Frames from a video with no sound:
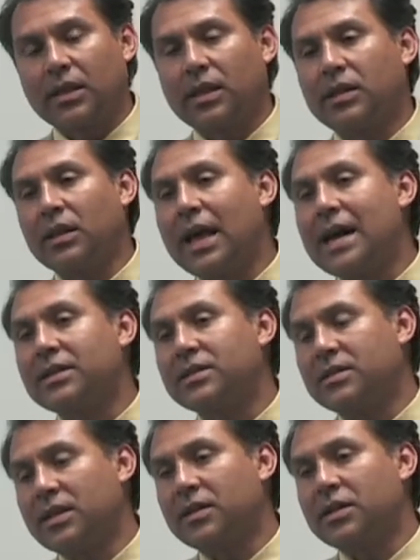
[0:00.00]
In the
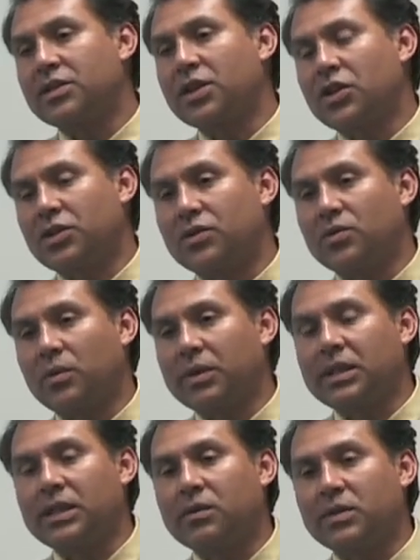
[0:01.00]
last set of concessions, what we
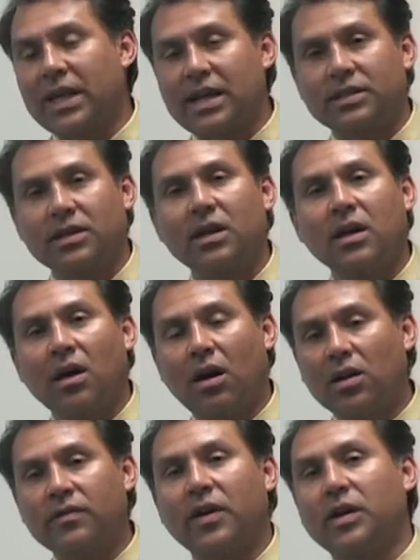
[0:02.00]
did was ask
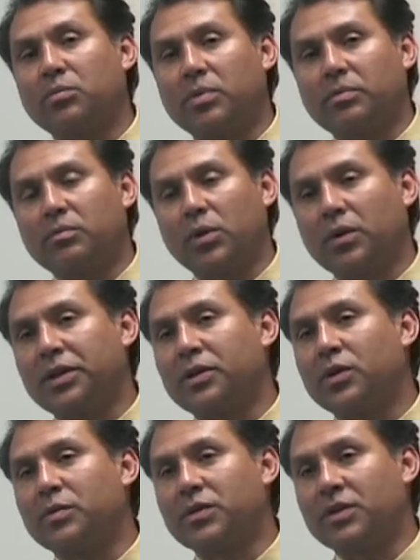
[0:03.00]
all of our employee
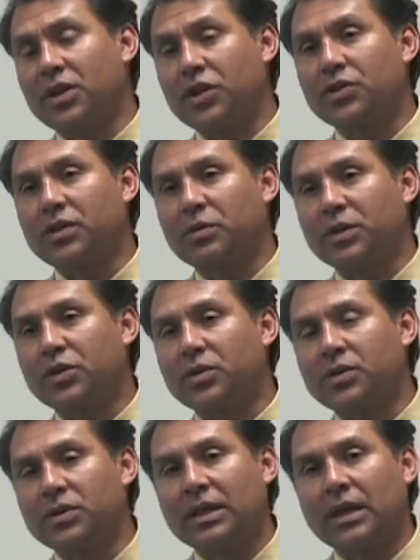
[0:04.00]
groups to essentially
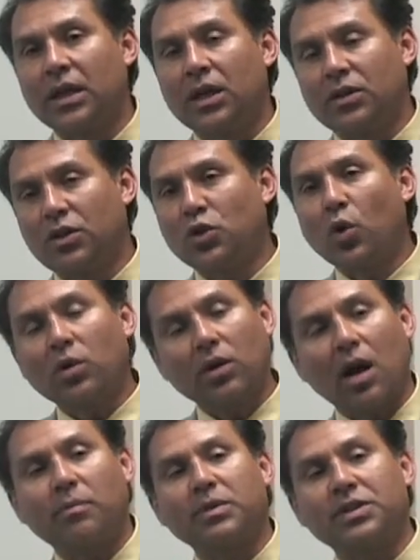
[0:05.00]
reduce their total
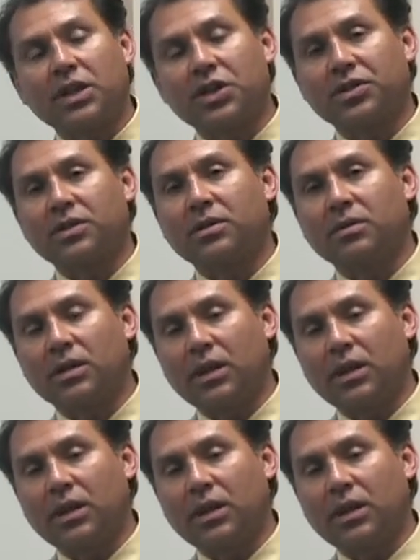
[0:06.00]
compensation,